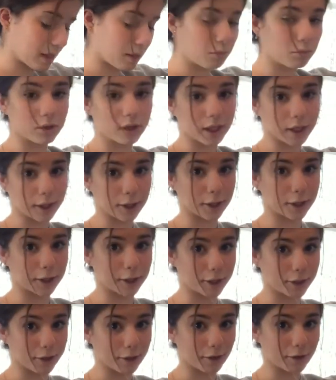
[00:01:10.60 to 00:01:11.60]
Planning on
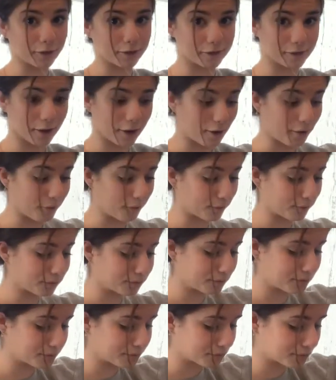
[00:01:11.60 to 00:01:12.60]
cutting all this out.
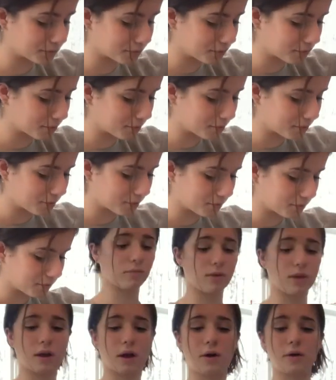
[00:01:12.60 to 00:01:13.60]

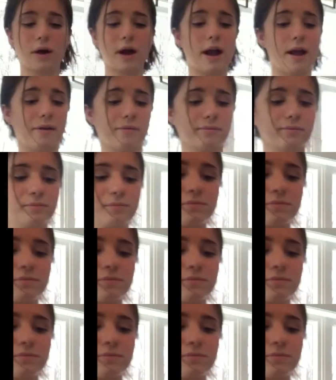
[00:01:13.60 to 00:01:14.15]
Okay.